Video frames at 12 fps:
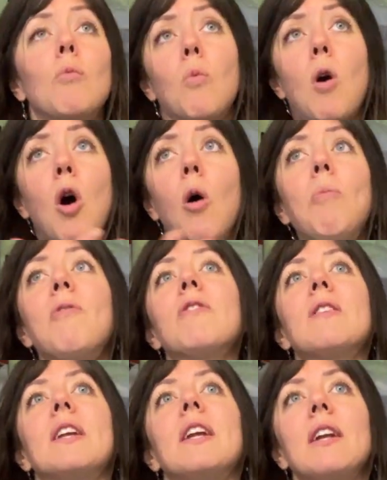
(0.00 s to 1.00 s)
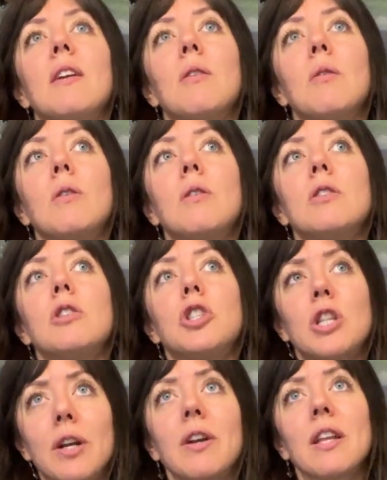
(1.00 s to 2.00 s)
hopefully
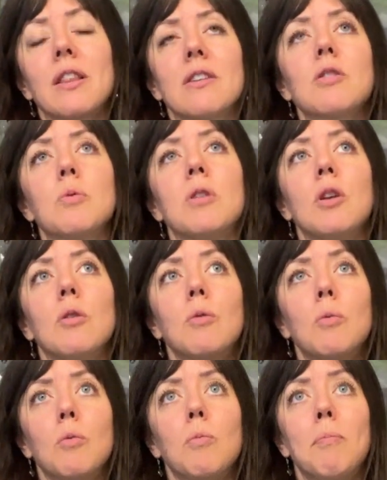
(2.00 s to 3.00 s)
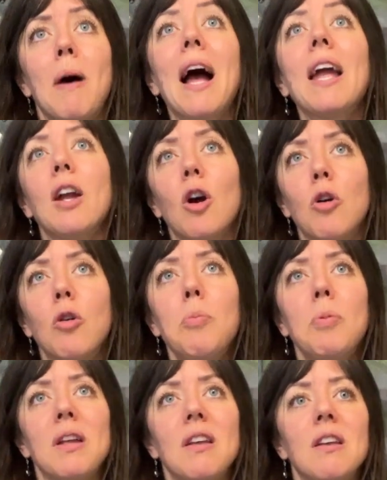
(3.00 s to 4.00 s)
sharing this with you, my hope
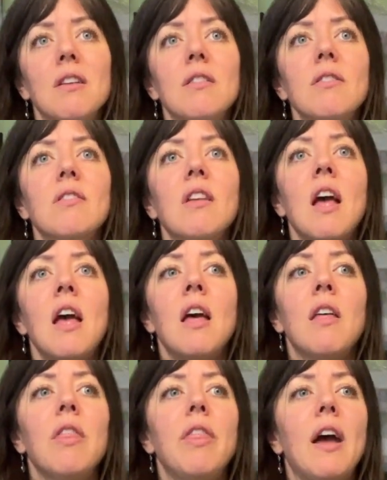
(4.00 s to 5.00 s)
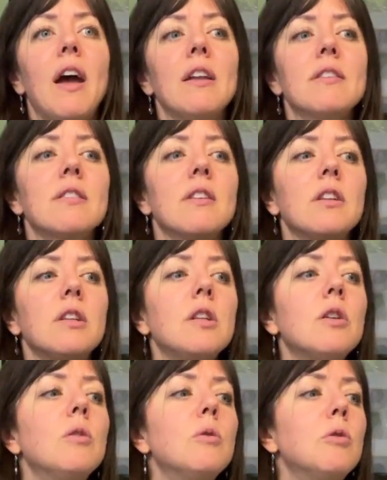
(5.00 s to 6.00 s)
is that
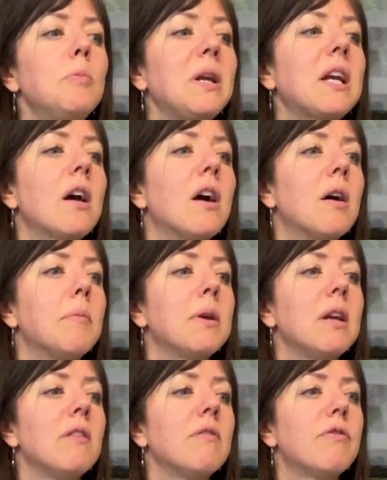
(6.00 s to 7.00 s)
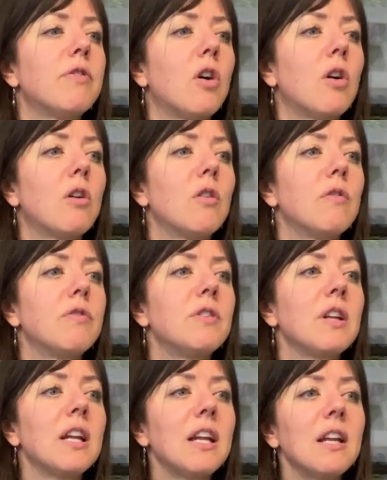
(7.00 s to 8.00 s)
you become involved
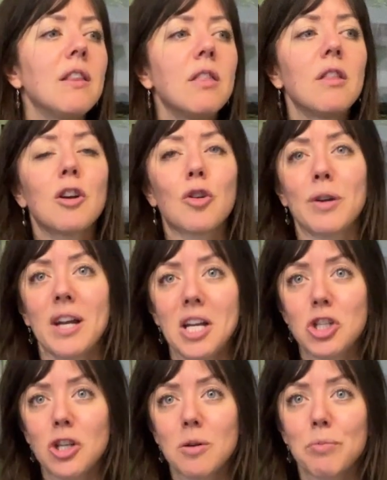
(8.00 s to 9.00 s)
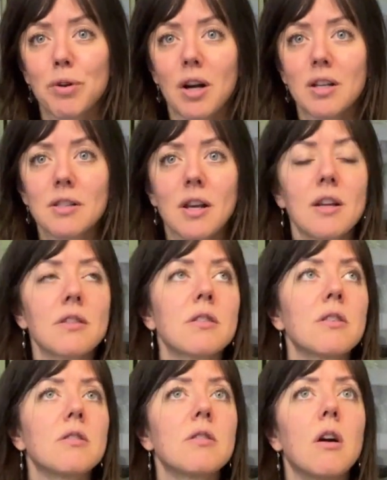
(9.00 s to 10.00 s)
in the creation process.
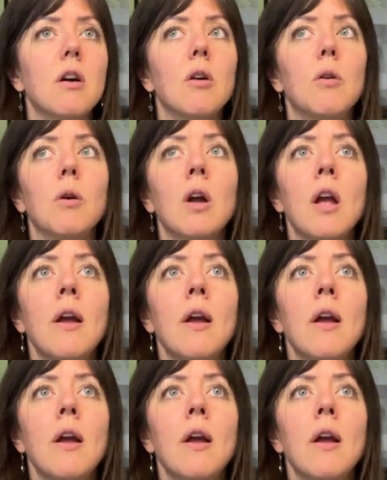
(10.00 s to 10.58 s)
So